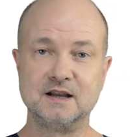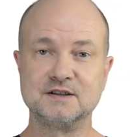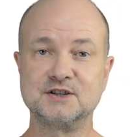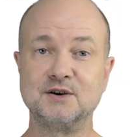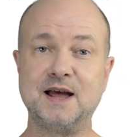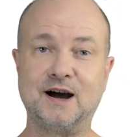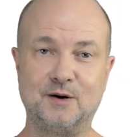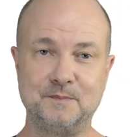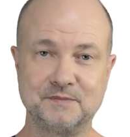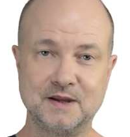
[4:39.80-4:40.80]
So
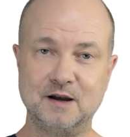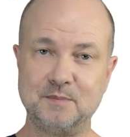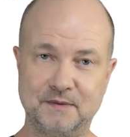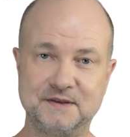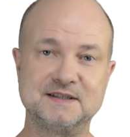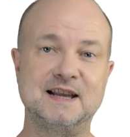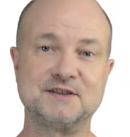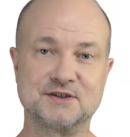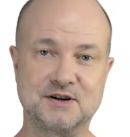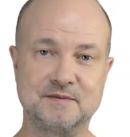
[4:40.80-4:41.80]
now, about the
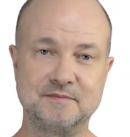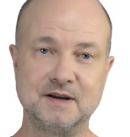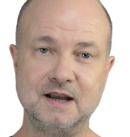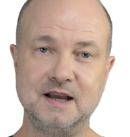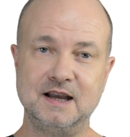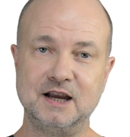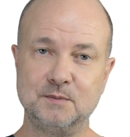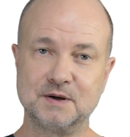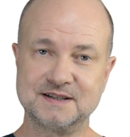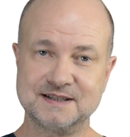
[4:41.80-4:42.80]
sensor.
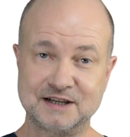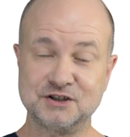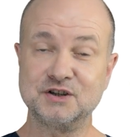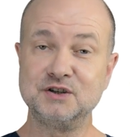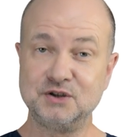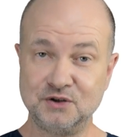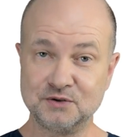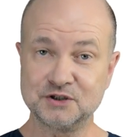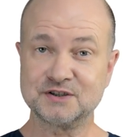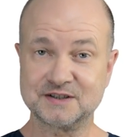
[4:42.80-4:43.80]
It was such a
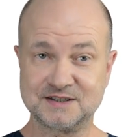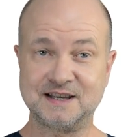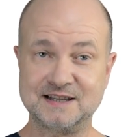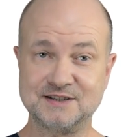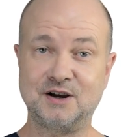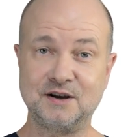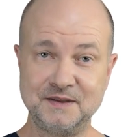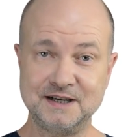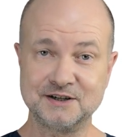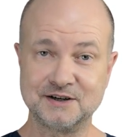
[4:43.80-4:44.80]
huge success on
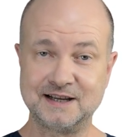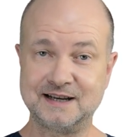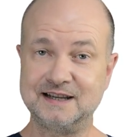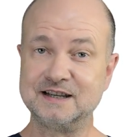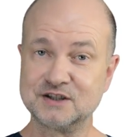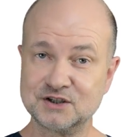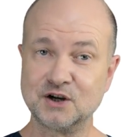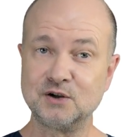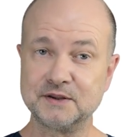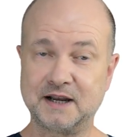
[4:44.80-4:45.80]
the internet, it
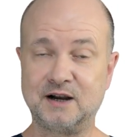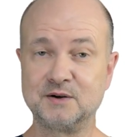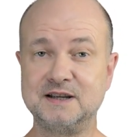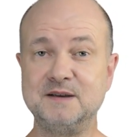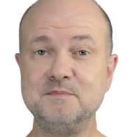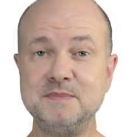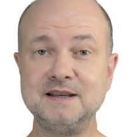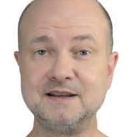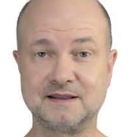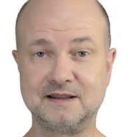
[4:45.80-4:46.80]
sold out
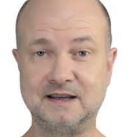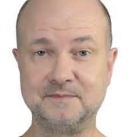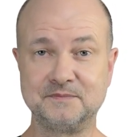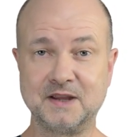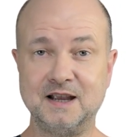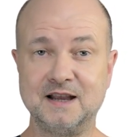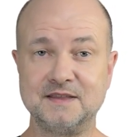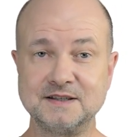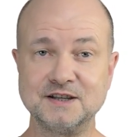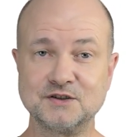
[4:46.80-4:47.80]
immediately.
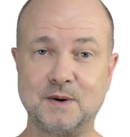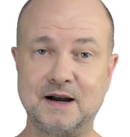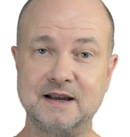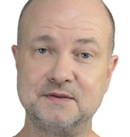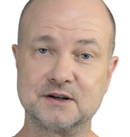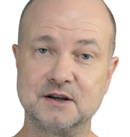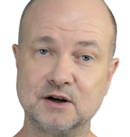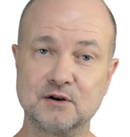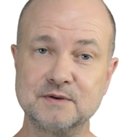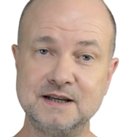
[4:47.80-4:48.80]
This is why there are
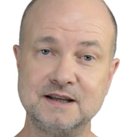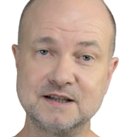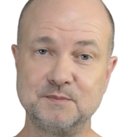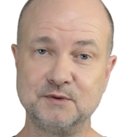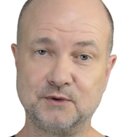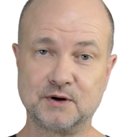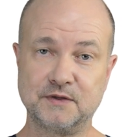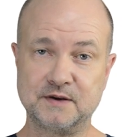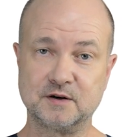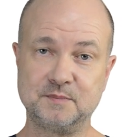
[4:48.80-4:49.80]
no readings
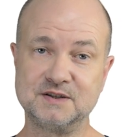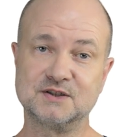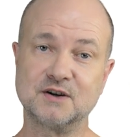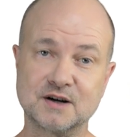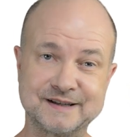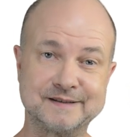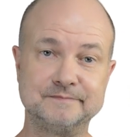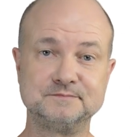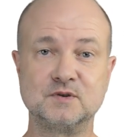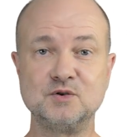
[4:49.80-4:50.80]
before therapy started.
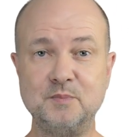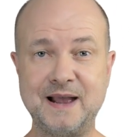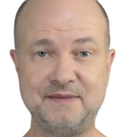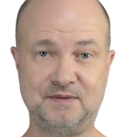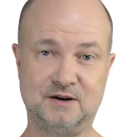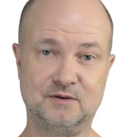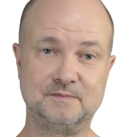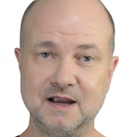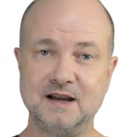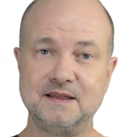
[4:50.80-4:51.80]
Too bad though.
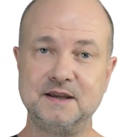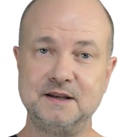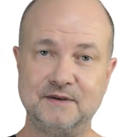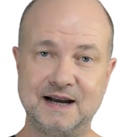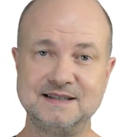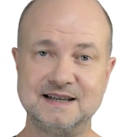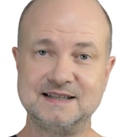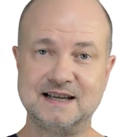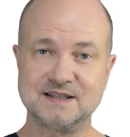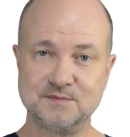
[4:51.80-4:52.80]
The device
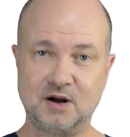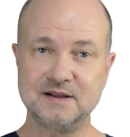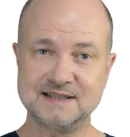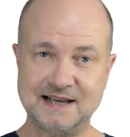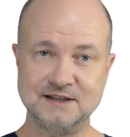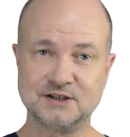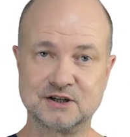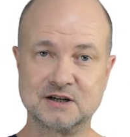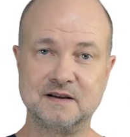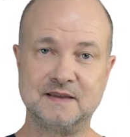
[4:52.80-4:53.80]
is a small
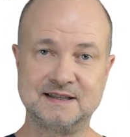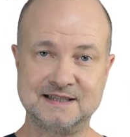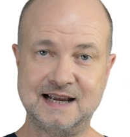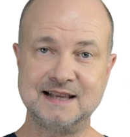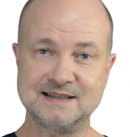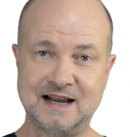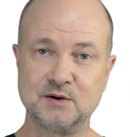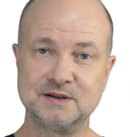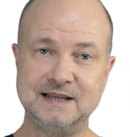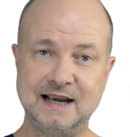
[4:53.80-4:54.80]
sensor that sends
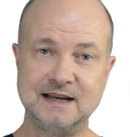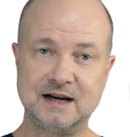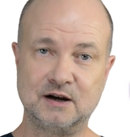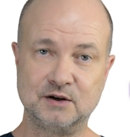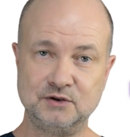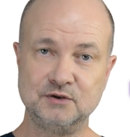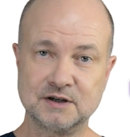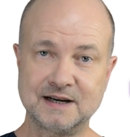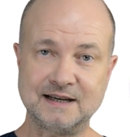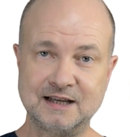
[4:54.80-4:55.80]
out data on
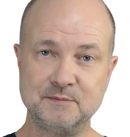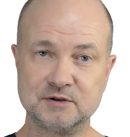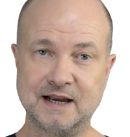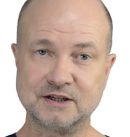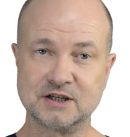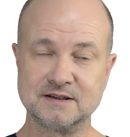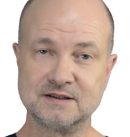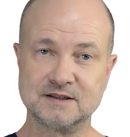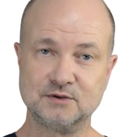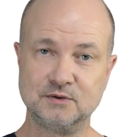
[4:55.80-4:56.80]
your nighttime
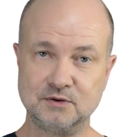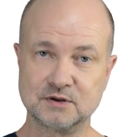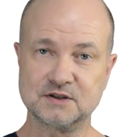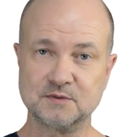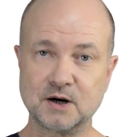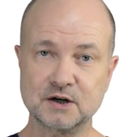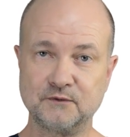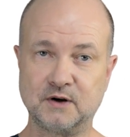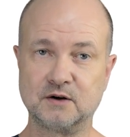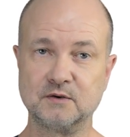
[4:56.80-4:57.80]
erections to your
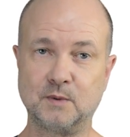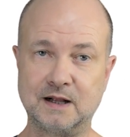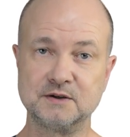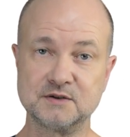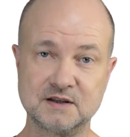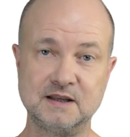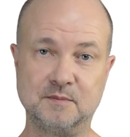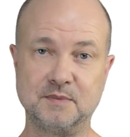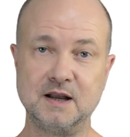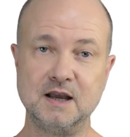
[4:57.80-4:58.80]
smartphone while you sleep.